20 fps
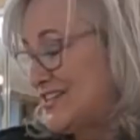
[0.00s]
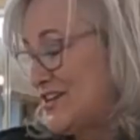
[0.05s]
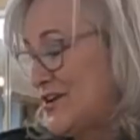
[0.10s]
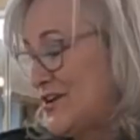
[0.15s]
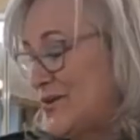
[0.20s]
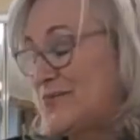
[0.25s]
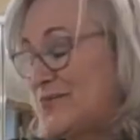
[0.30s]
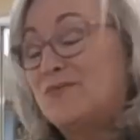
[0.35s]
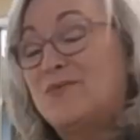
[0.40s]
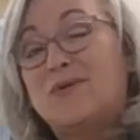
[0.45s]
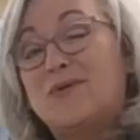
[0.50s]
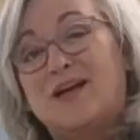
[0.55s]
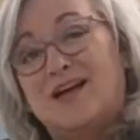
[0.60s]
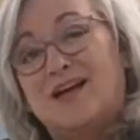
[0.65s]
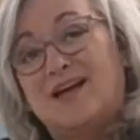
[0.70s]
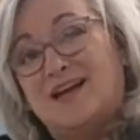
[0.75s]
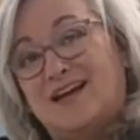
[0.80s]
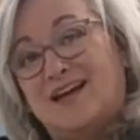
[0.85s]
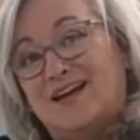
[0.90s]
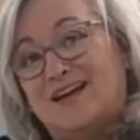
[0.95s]
So,
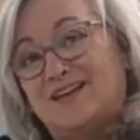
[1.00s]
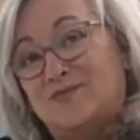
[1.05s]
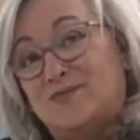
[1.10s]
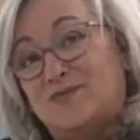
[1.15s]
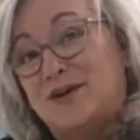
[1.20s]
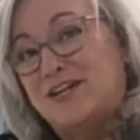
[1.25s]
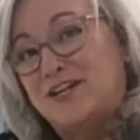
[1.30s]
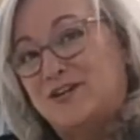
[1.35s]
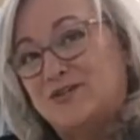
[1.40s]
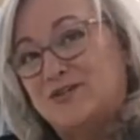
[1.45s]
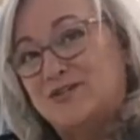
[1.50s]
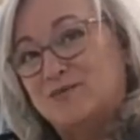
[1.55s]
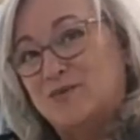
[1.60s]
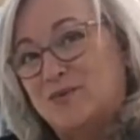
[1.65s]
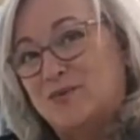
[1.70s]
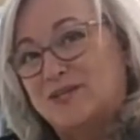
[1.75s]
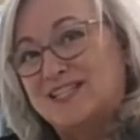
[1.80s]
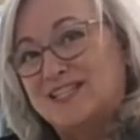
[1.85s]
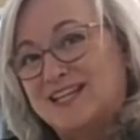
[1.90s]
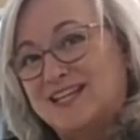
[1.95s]
ready to do some
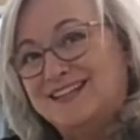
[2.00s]
quilting?